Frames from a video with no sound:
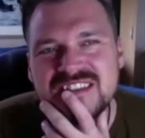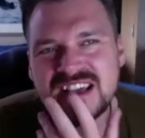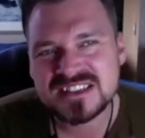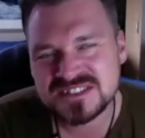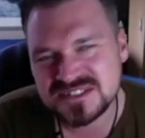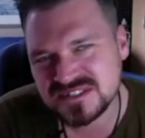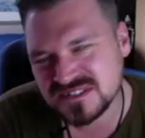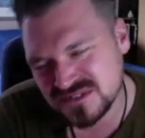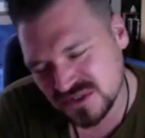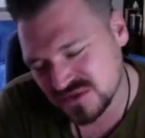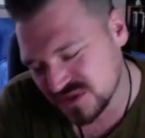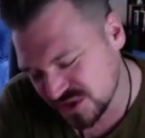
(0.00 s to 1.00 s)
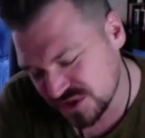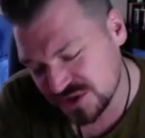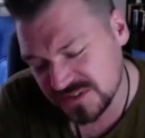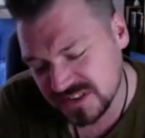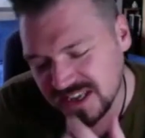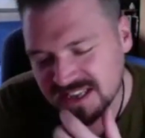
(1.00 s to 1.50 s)
That's so just
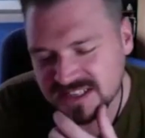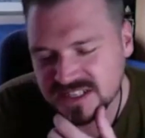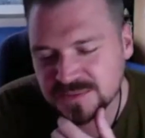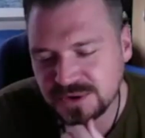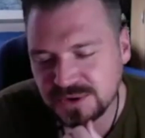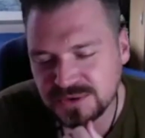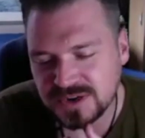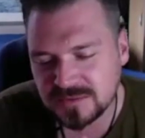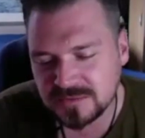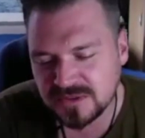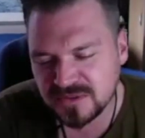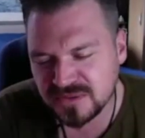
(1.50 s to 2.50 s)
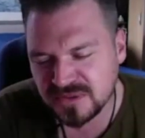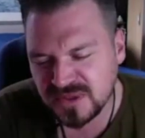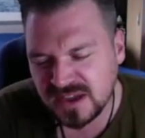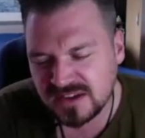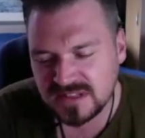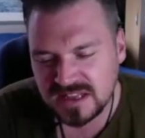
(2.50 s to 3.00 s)
to relate to the program that
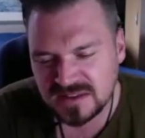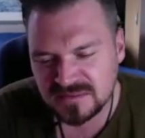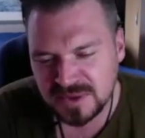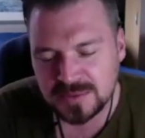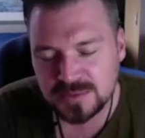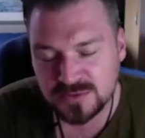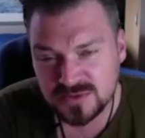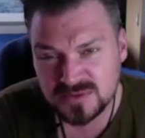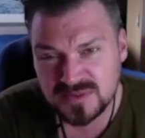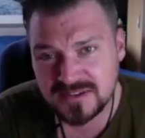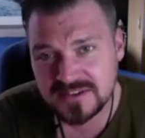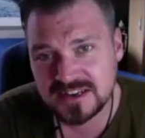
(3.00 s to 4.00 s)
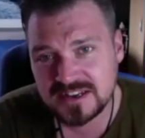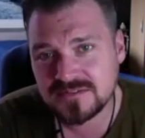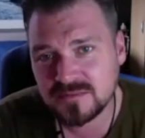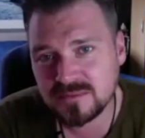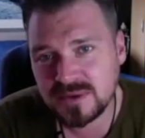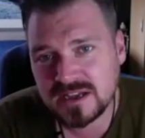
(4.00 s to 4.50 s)
they have like people from very
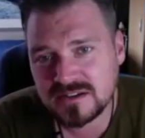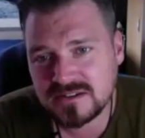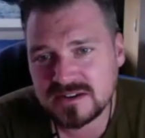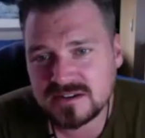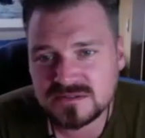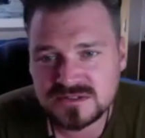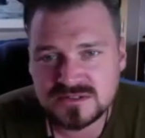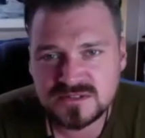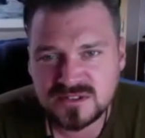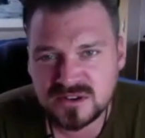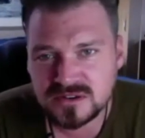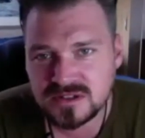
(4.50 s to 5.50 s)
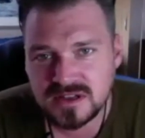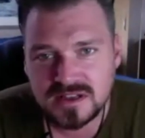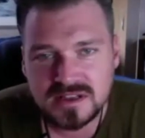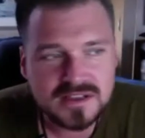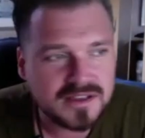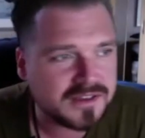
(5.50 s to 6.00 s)
different backgrounds. They've got
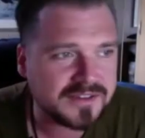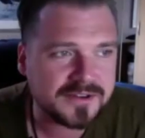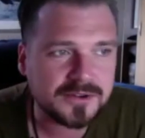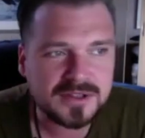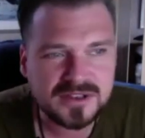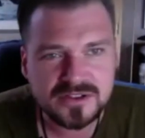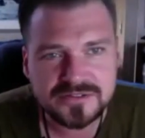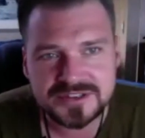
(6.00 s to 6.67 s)
like, you know, like a